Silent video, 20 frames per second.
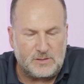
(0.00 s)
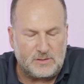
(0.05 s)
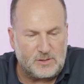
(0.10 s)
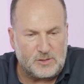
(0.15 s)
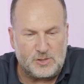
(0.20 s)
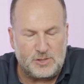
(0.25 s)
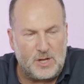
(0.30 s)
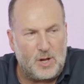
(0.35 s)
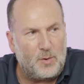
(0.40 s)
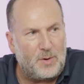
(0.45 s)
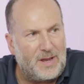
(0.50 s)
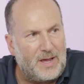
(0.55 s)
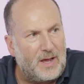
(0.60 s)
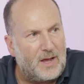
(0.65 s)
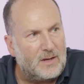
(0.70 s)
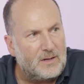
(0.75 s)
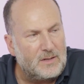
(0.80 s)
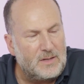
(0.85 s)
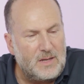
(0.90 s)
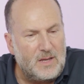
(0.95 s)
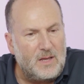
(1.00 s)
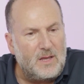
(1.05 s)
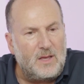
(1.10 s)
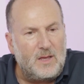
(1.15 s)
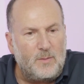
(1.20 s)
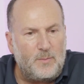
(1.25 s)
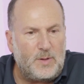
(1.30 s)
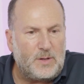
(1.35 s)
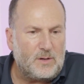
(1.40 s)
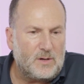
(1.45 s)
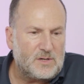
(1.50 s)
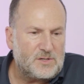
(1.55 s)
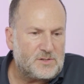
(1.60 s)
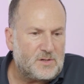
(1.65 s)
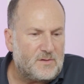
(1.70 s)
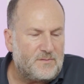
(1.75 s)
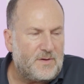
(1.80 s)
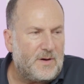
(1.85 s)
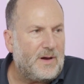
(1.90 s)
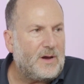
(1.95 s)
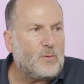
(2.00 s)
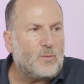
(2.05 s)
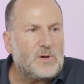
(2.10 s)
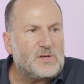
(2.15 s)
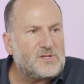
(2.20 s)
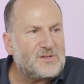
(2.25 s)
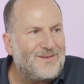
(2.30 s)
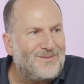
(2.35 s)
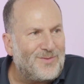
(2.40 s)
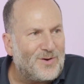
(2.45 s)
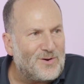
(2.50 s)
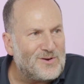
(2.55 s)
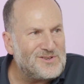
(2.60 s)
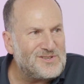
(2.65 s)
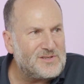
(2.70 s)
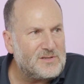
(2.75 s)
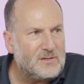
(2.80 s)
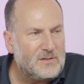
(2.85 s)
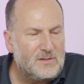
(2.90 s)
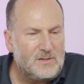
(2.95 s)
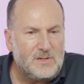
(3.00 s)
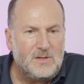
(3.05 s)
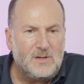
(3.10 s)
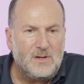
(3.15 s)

There's no debt, because they're very risk averse.